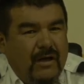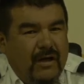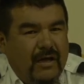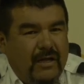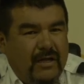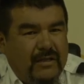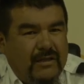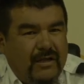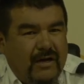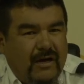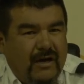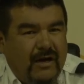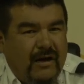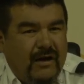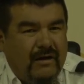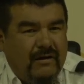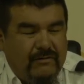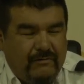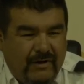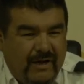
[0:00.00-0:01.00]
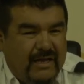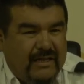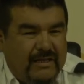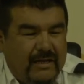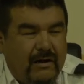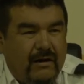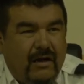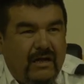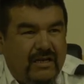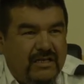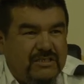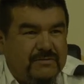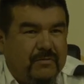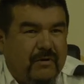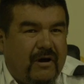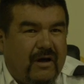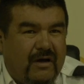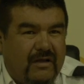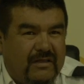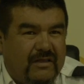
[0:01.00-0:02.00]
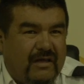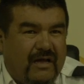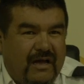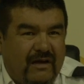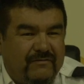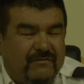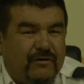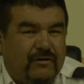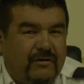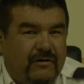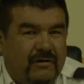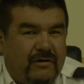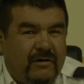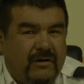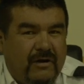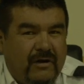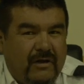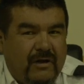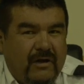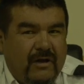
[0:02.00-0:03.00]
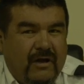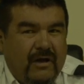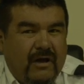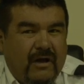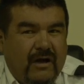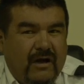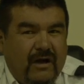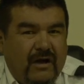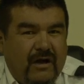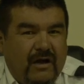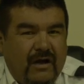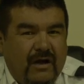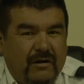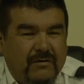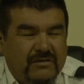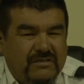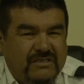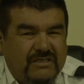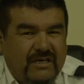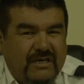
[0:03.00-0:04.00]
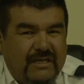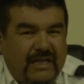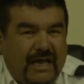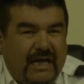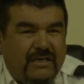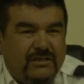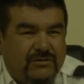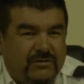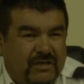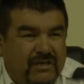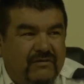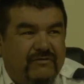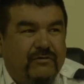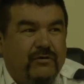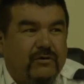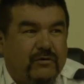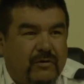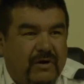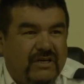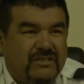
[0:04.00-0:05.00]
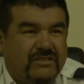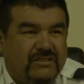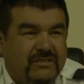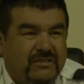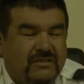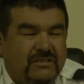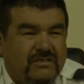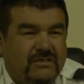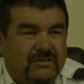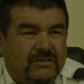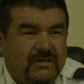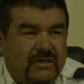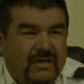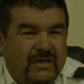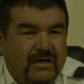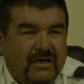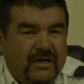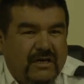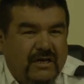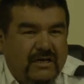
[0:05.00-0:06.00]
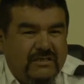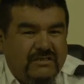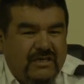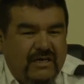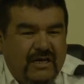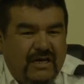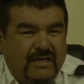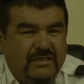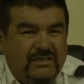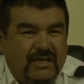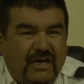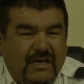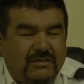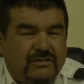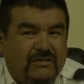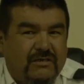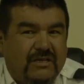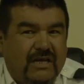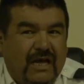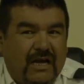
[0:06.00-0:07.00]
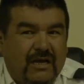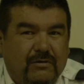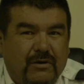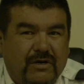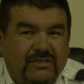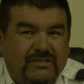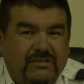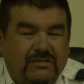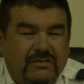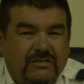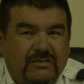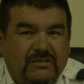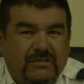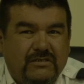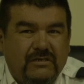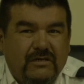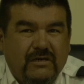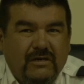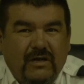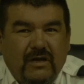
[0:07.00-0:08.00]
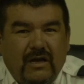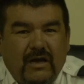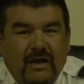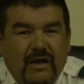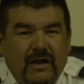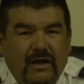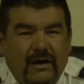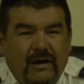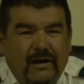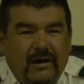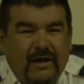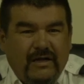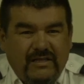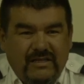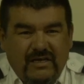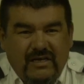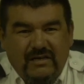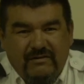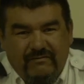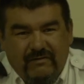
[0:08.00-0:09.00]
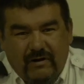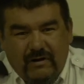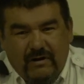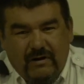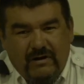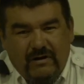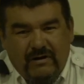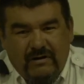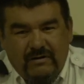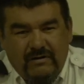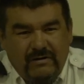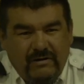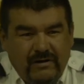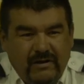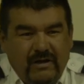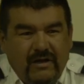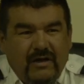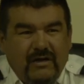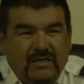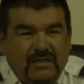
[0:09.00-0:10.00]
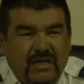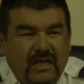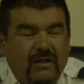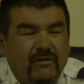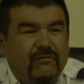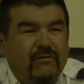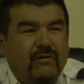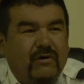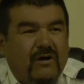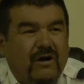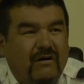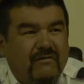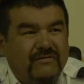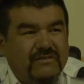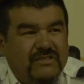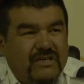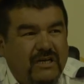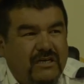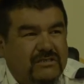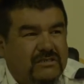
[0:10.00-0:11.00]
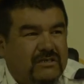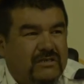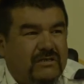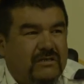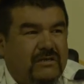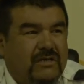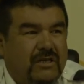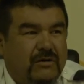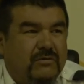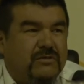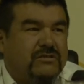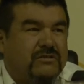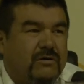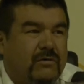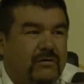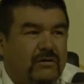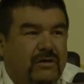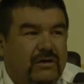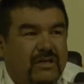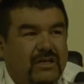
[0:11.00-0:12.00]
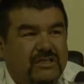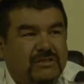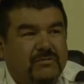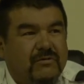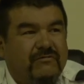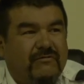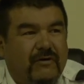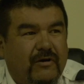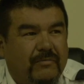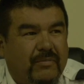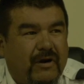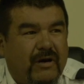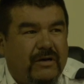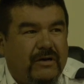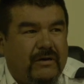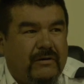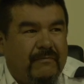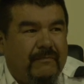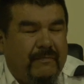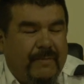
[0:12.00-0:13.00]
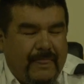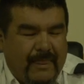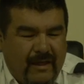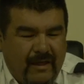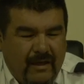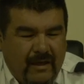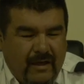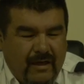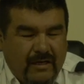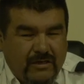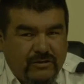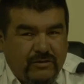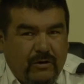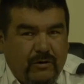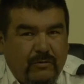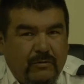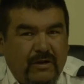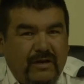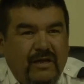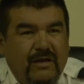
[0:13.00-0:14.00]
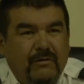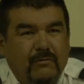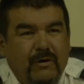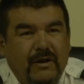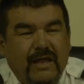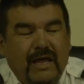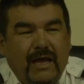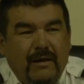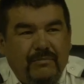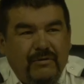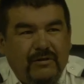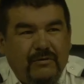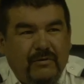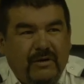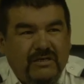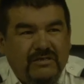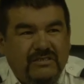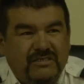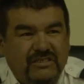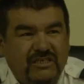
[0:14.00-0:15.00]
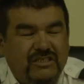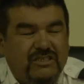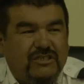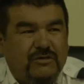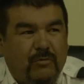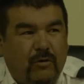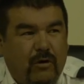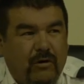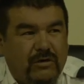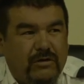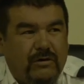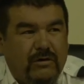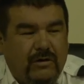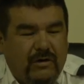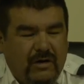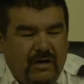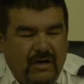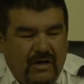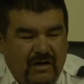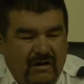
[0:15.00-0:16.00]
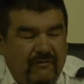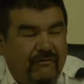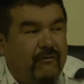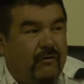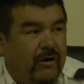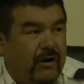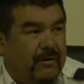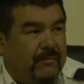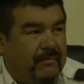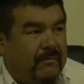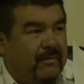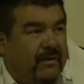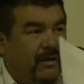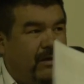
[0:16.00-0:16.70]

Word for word: and uh, right there on the spot after uh, how would you say it, answering a few questions. as you answered questions. Uh, at the end of our telephone conversation, he was told you're eligible for a pardon. So what, he, what happened was he smogno a form